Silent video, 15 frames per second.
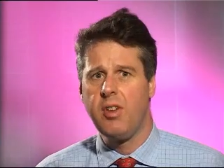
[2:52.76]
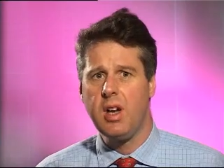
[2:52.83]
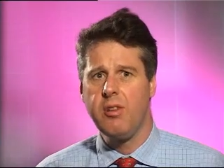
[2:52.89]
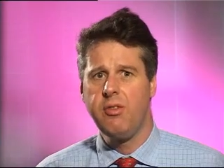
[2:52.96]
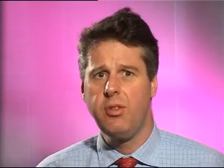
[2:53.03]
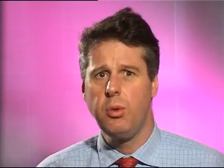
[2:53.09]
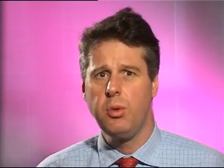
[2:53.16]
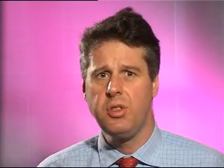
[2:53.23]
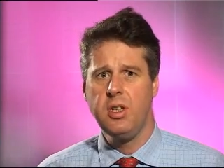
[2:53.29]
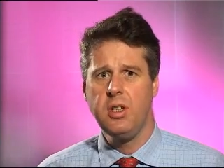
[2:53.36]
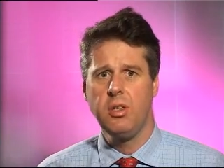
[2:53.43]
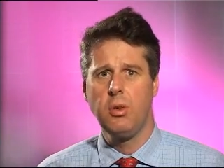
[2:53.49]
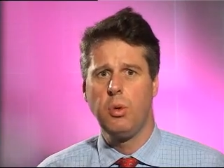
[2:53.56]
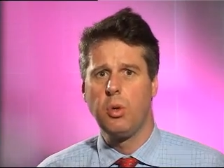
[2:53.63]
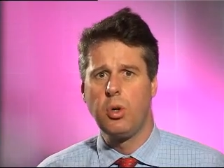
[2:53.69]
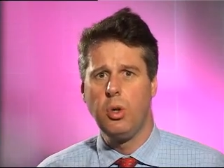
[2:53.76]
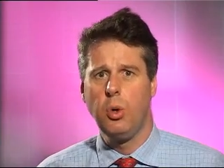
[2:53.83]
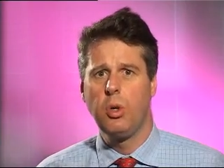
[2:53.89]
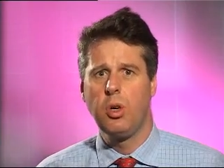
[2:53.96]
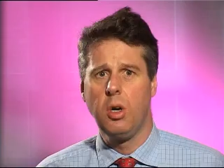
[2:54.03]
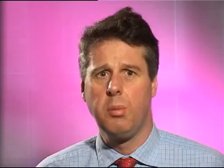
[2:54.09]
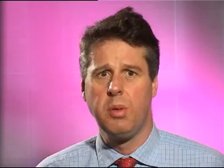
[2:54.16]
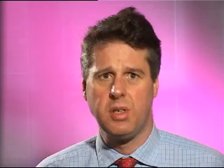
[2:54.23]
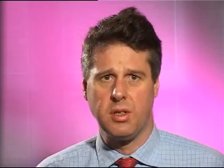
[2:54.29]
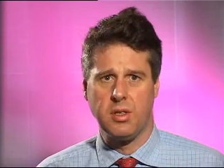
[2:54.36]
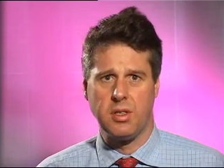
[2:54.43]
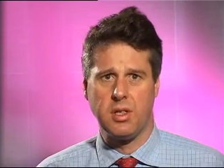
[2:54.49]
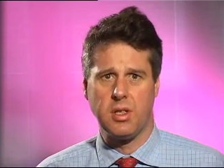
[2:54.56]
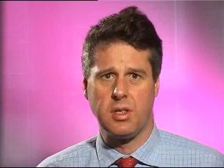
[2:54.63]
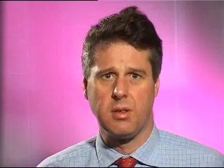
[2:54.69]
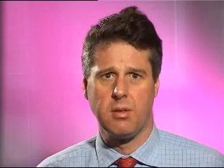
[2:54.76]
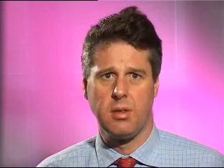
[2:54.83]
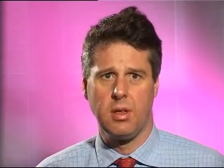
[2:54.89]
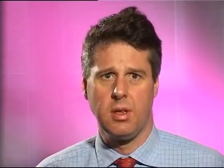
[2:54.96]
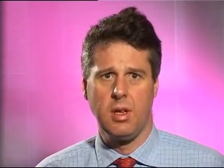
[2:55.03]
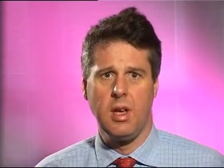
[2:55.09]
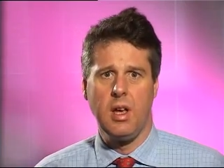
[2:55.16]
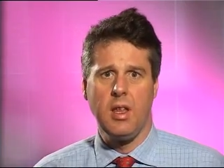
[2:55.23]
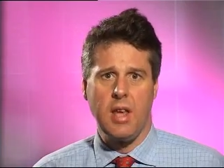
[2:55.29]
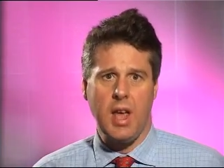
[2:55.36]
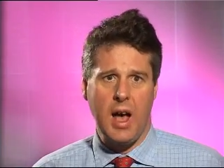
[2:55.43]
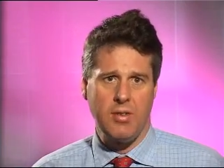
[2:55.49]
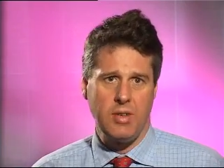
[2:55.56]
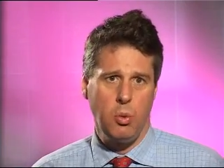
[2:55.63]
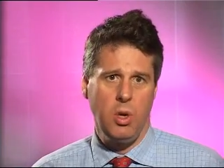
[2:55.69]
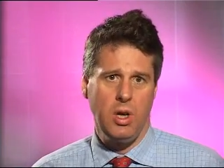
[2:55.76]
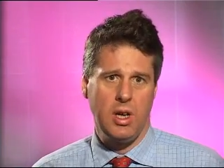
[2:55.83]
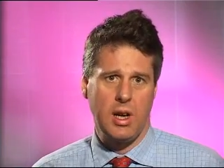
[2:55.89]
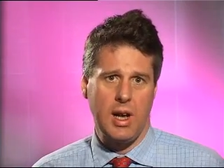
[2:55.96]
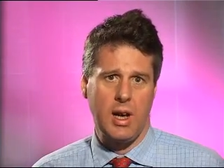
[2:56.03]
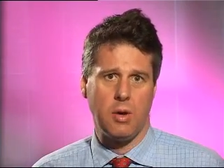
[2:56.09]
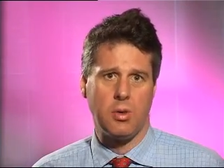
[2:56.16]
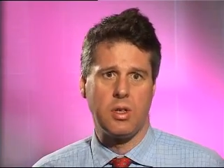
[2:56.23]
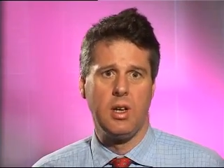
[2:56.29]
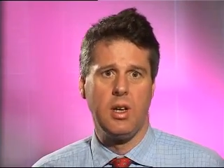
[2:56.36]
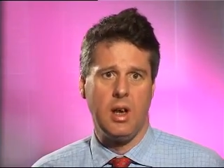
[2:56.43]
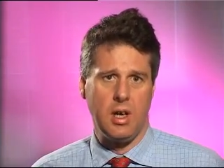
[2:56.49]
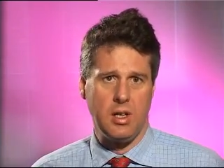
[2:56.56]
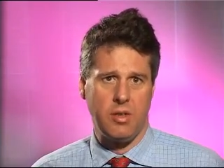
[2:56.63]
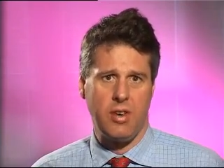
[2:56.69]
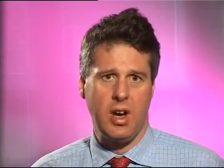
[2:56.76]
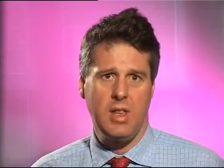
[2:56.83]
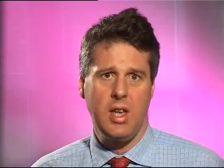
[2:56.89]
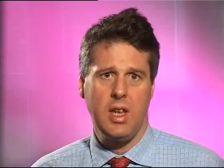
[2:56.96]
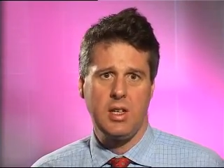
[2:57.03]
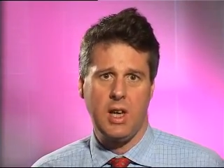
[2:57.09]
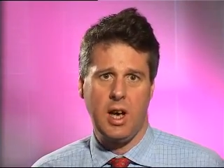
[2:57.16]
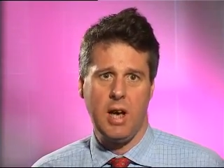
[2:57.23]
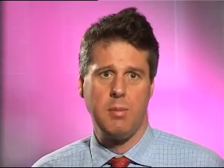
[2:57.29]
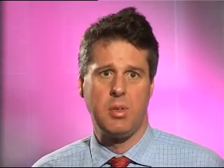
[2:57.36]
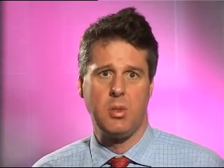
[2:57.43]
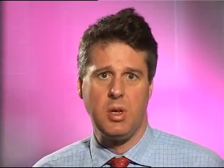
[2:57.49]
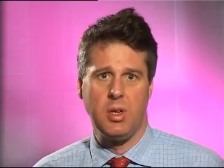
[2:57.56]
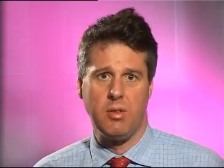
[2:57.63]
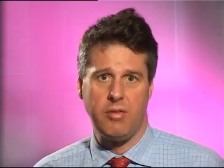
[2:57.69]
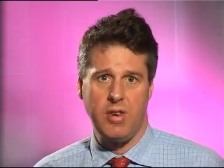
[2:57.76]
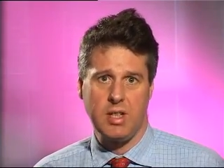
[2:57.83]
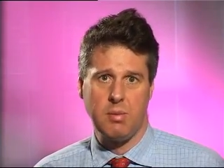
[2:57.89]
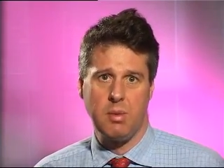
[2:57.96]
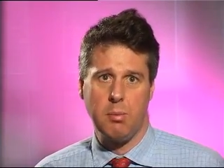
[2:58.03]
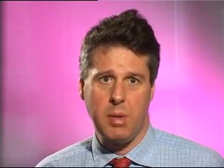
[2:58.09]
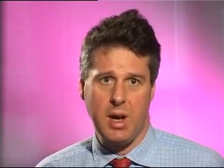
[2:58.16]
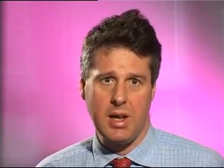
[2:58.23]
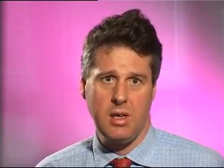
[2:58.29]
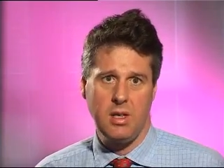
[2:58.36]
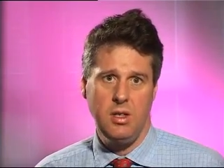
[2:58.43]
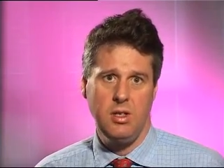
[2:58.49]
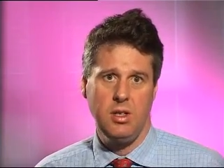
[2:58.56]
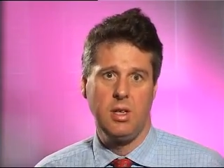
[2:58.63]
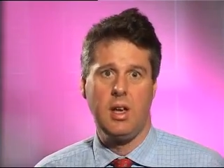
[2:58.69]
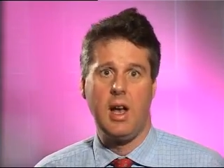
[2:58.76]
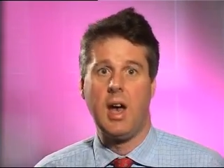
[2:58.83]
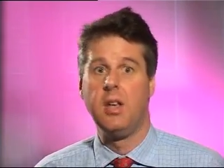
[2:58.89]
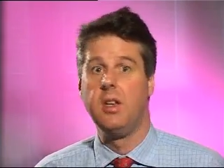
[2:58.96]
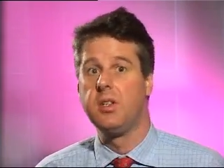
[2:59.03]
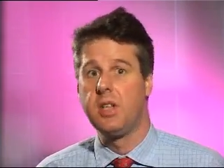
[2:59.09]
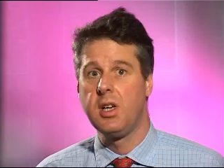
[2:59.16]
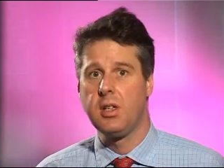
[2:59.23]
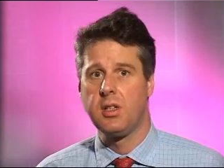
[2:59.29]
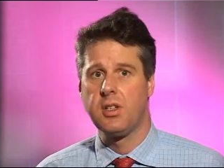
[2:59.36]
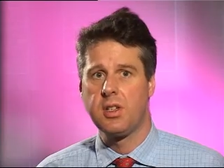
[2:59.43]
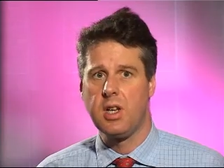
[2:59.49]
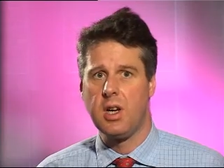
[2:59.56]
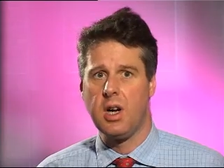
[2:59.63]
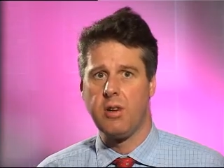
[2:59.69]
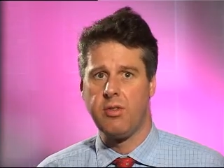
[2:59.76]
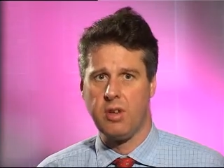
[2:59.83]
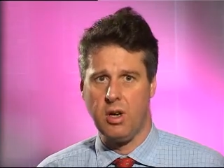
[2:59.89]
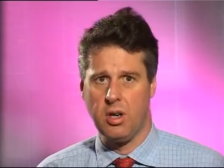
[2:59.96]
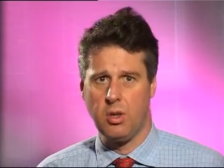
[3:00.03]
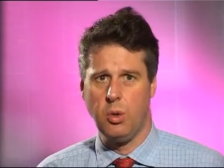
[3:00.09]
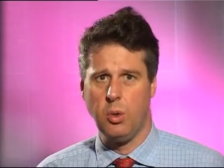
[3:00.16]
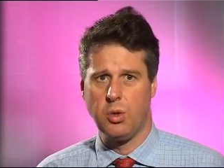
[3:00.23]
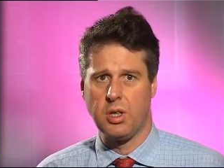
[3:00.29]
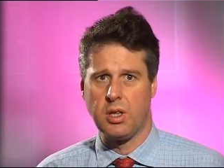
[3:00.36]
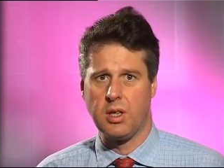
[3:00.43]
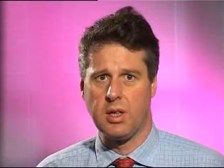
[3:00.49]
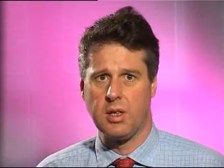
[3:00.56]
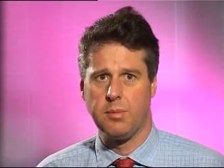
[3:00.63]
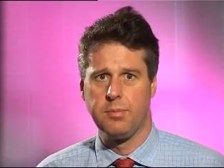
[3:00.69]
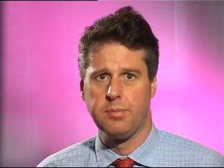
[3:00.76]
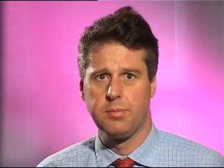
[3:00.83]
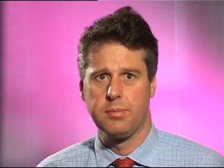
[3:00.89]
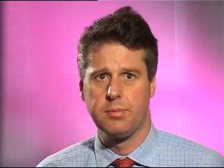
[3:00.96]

5 forces or core competences? They have to work it out and divide their time between investment bankers and internal staff accordingly.